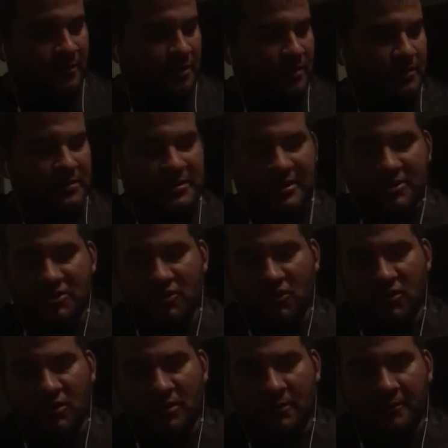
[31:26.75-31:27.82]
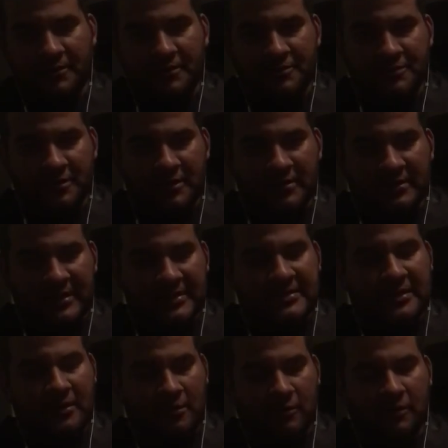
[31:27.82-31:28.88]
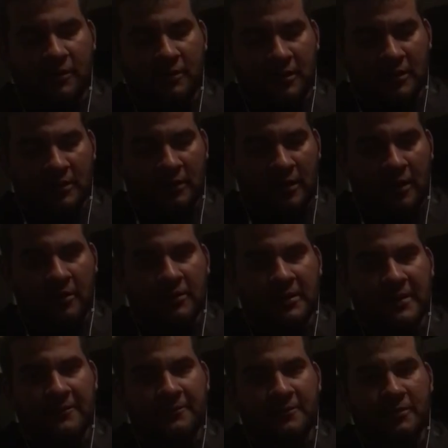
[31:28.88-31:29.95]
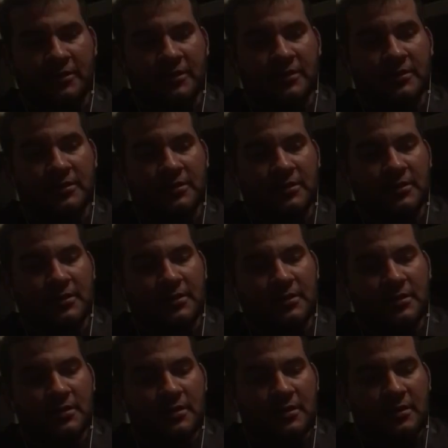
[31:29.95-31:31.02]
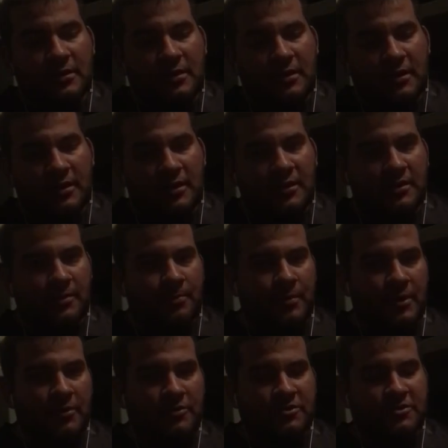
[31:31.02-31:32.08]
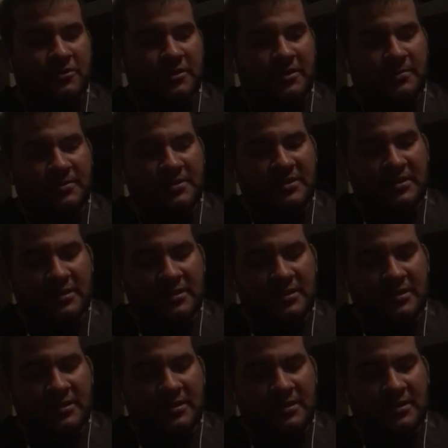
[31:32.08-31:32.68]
long it takes you to look over your truck, that's how long you need to log that for. Your post-trips,